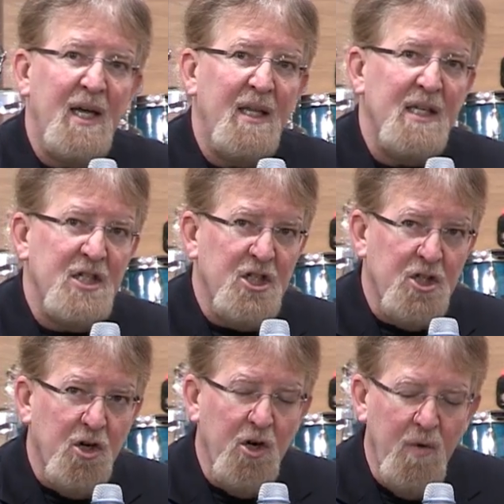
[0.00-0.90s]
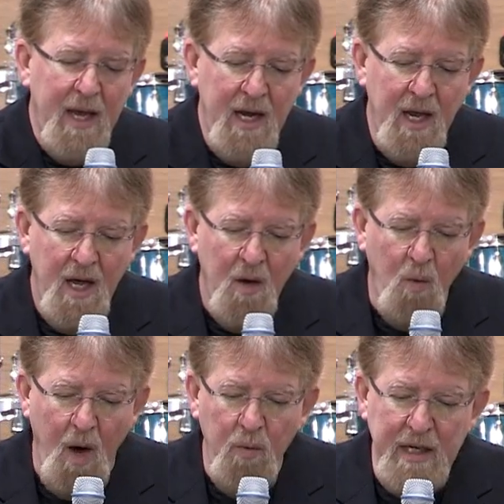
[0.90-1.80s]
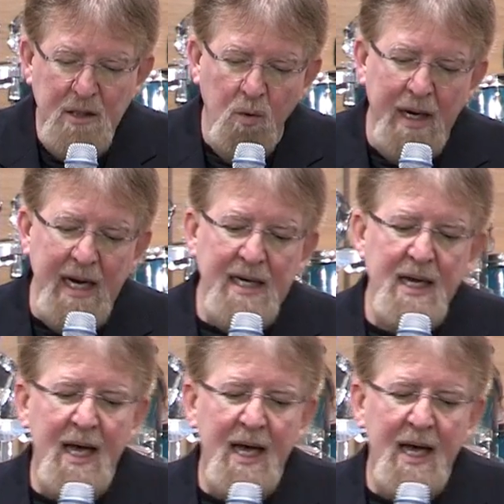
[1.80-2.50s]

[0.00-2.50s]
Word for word: This is true in what we tweet.